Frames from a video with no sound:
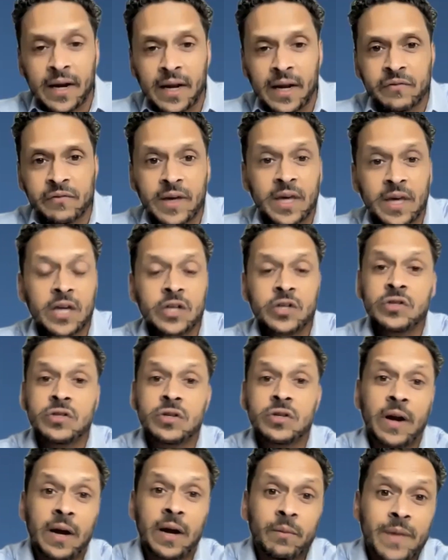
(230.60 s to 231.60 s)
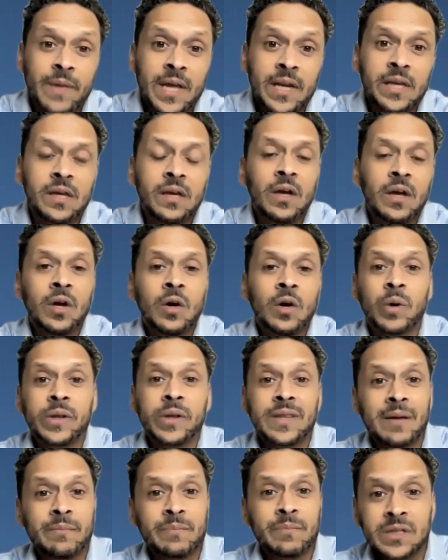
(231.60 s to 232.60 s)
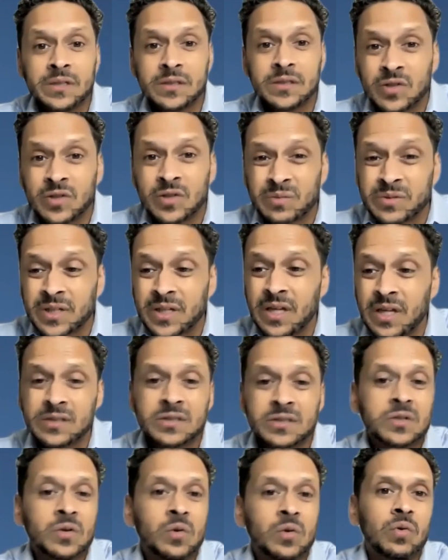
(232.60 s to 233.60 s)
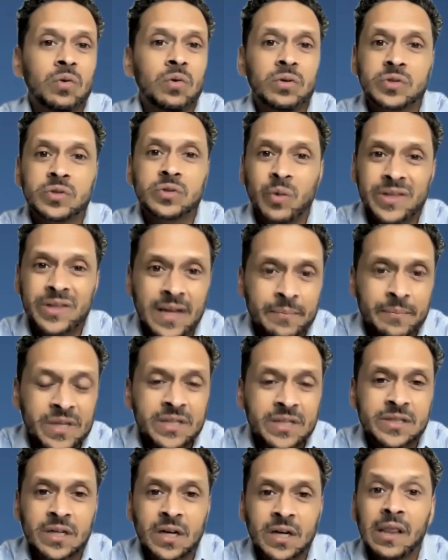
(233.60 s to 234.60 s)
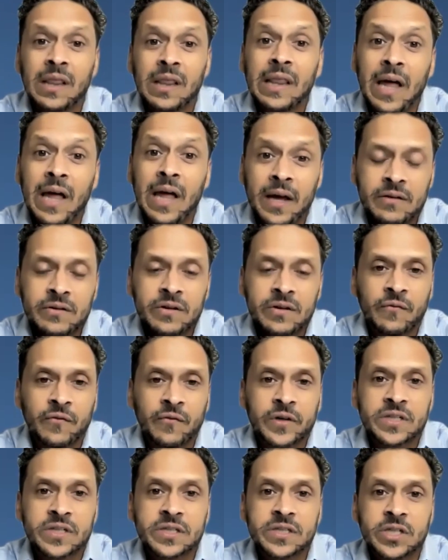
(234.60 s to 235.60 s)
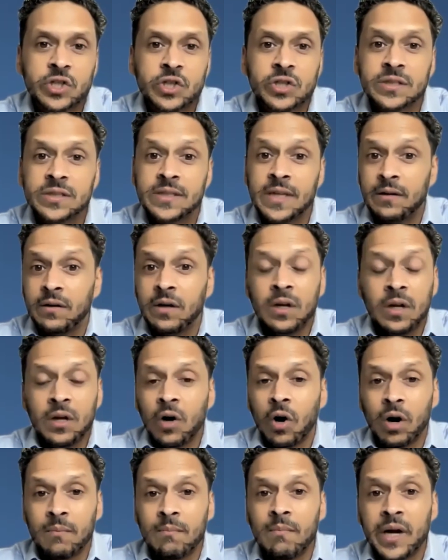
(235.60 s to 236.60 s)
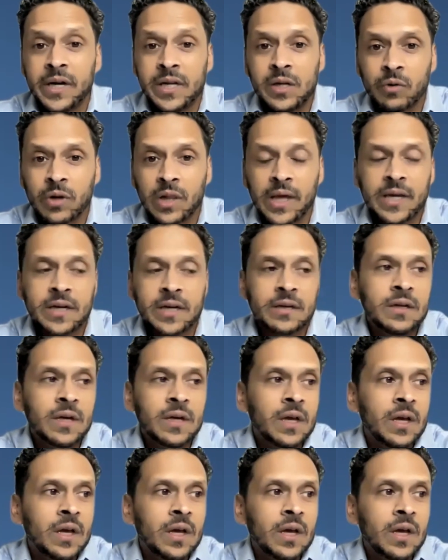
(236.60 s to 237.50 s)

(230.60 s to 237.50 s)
having vacations or how many, what that means in terms of kids' schools, what that means in a lot of different decisions that are money related,